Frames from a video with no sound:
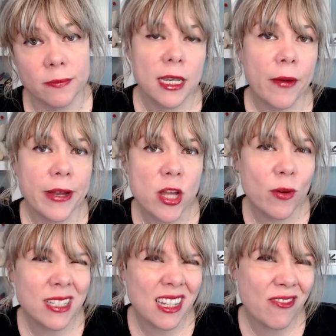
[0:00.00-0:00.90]
Now, I know
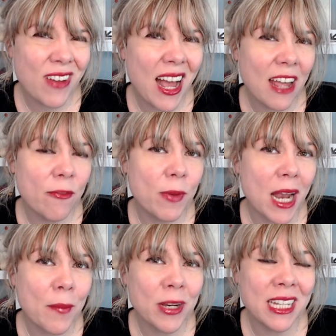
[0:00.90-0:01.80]
I said 5, but
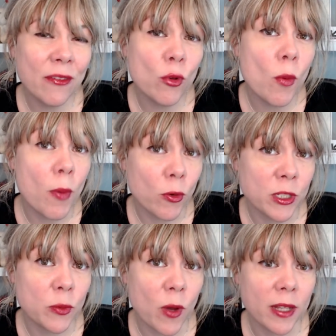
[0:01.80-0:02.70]
I'm going to give you a
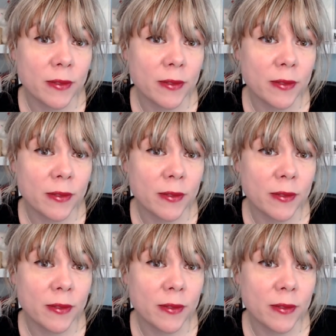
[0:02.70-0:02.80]
bonus one.